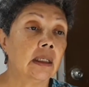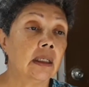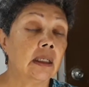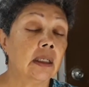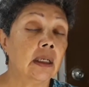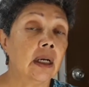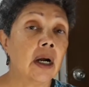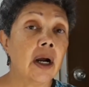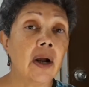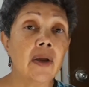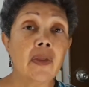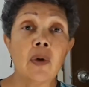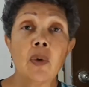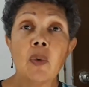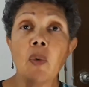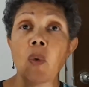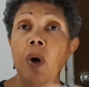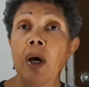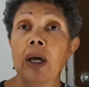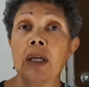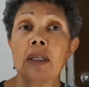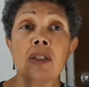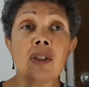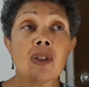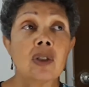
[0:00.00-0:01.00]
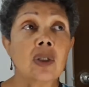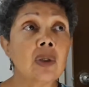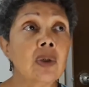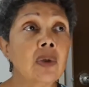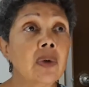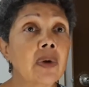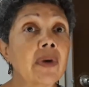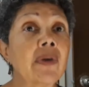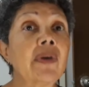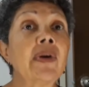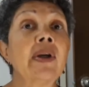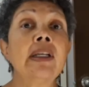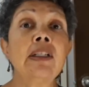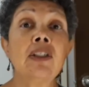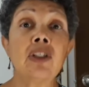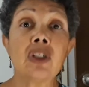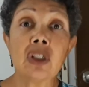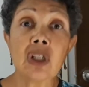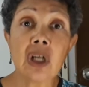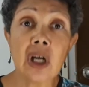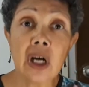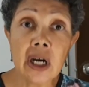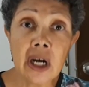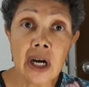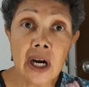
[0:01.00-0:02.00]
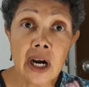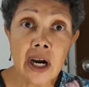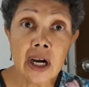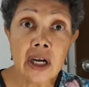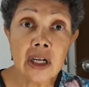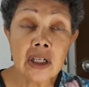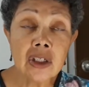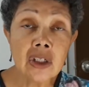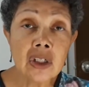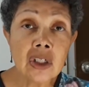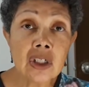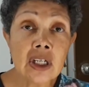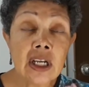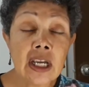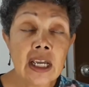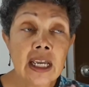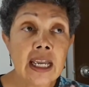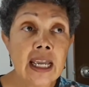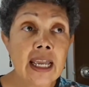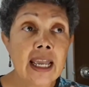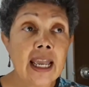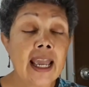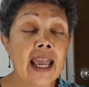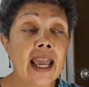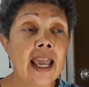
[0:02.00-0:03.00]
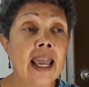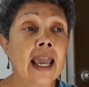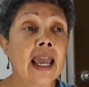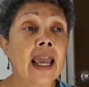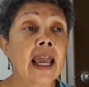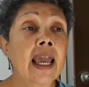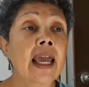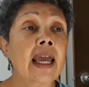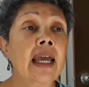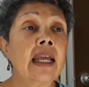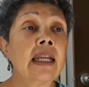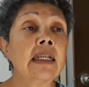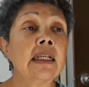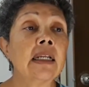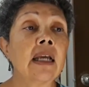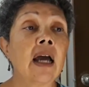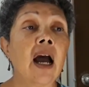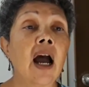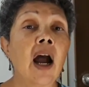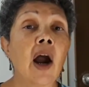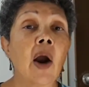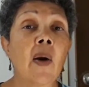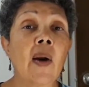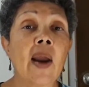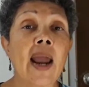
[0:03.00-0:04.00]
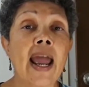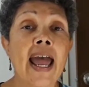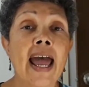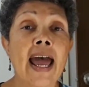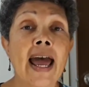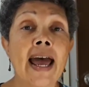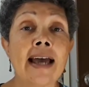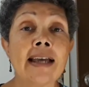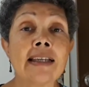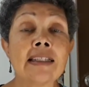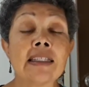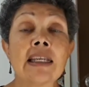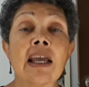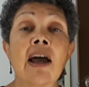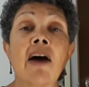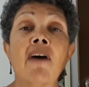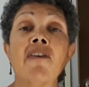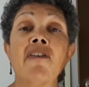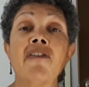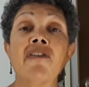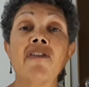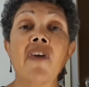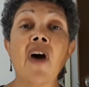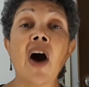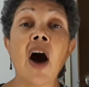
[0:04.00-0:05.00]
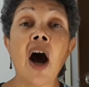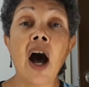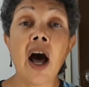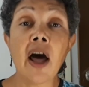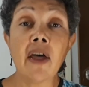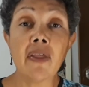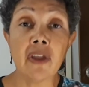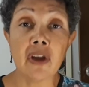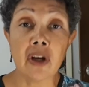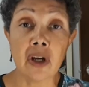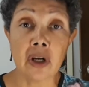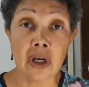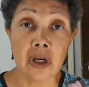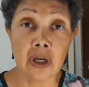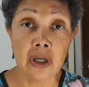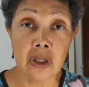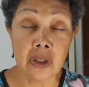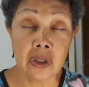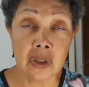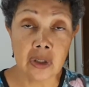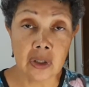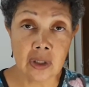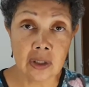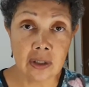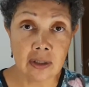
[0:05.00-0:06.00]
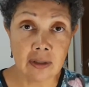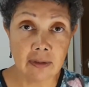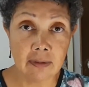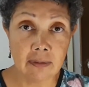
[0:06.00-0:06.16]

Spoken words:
are the ones who are in charge and are as fathers